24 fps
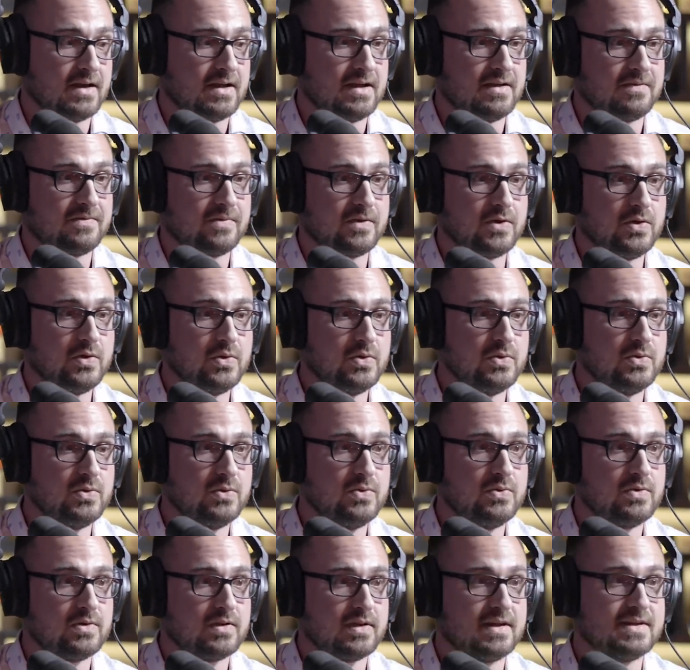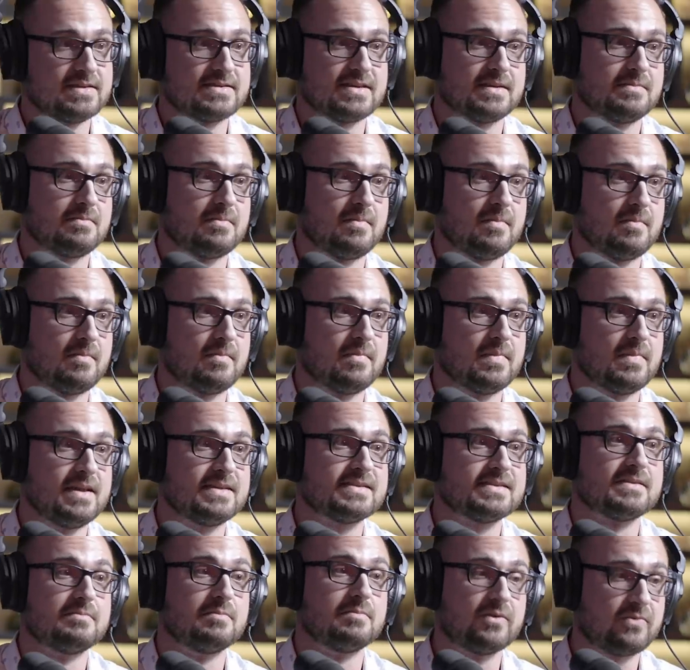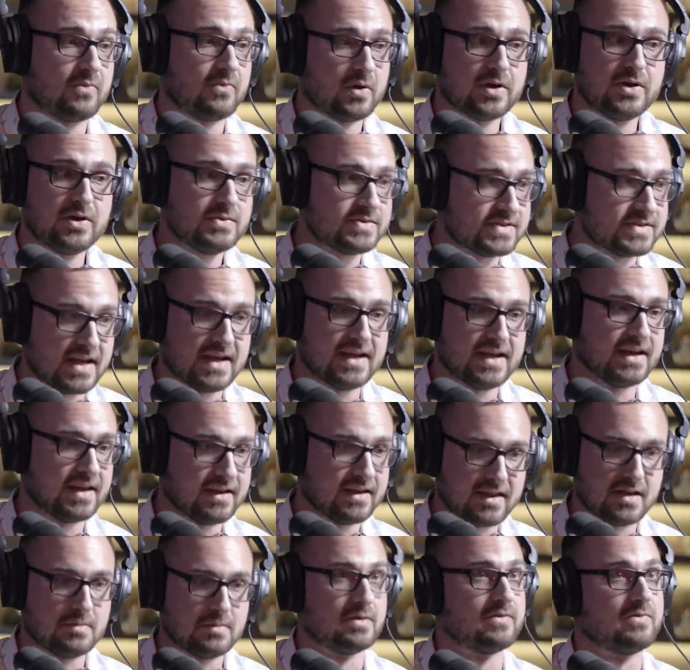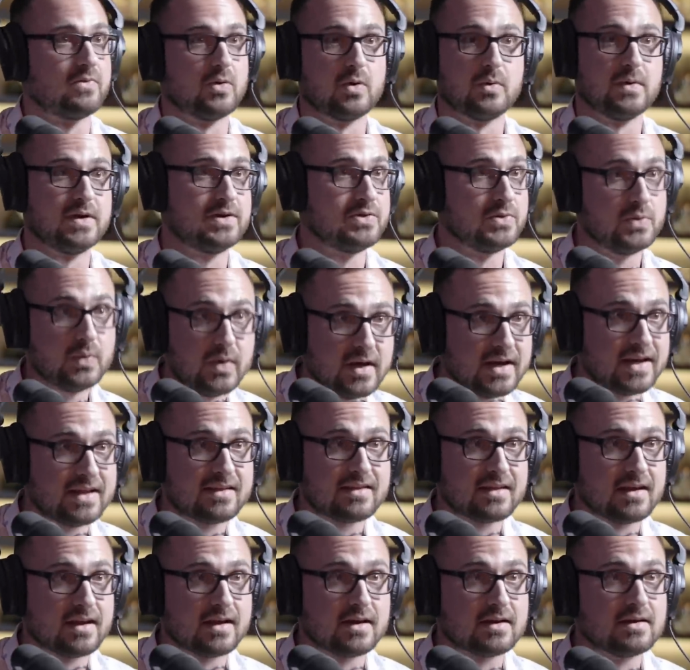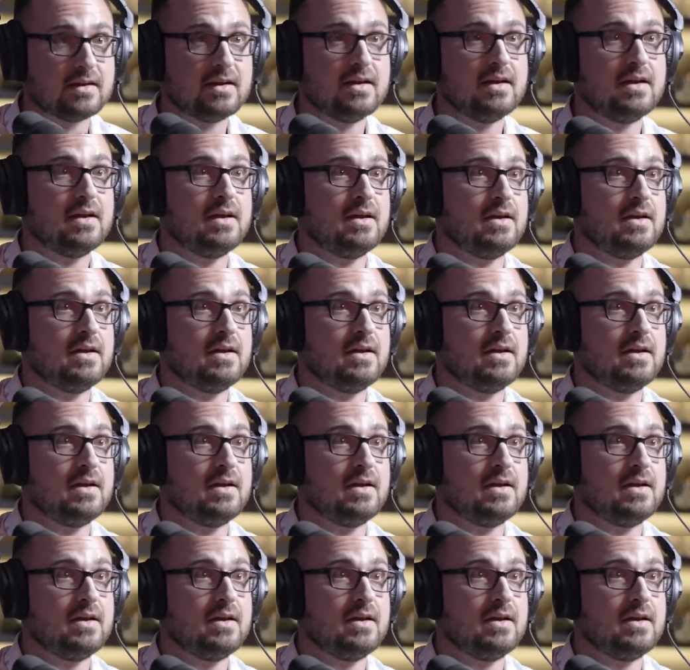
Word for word: if you, he said, he said, before you say anything, before we do anything,